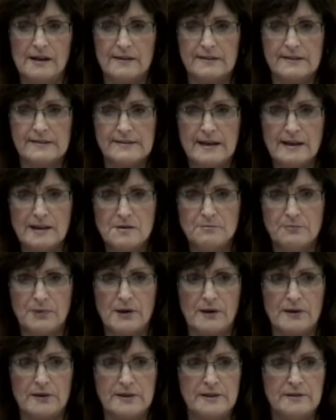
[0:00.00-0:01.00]
The second
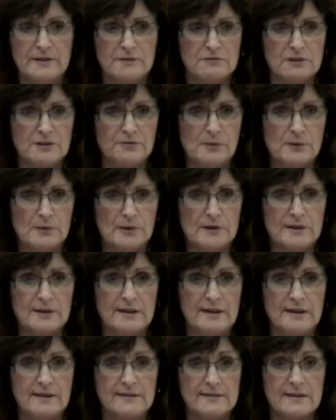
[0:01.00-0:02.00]
part in the report
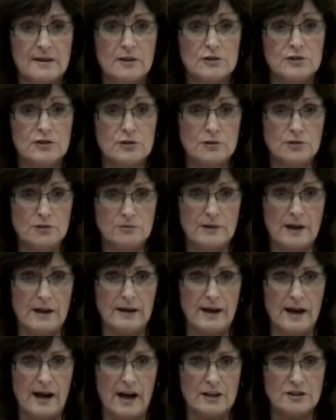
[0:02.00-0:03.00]
is, should you
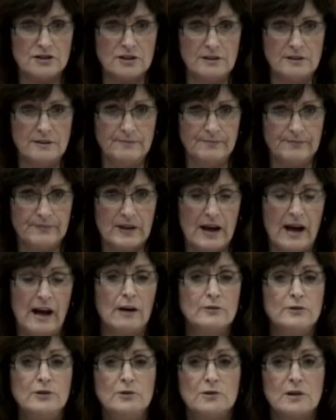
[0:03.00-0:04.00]
take action?
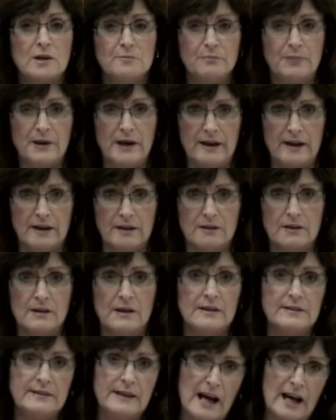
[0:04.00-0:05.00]
How do you compare
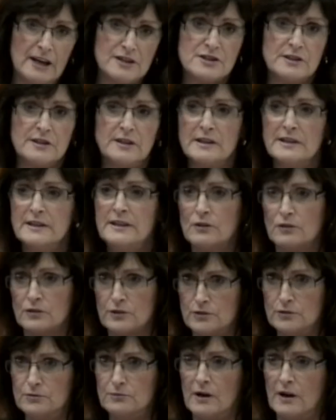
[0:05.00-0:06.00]
nationally or
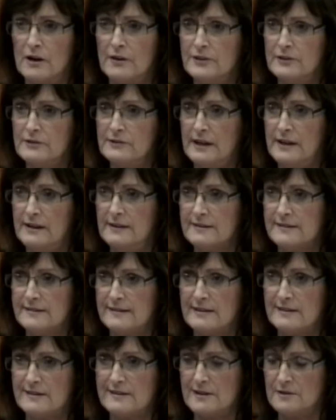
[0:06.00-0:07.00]
to other data
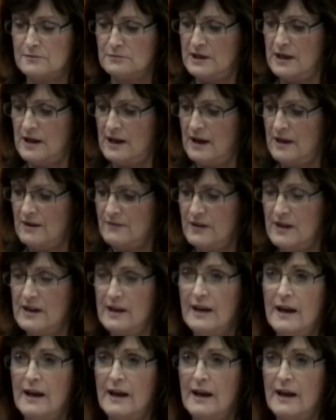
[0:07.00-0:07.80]
sets that we have?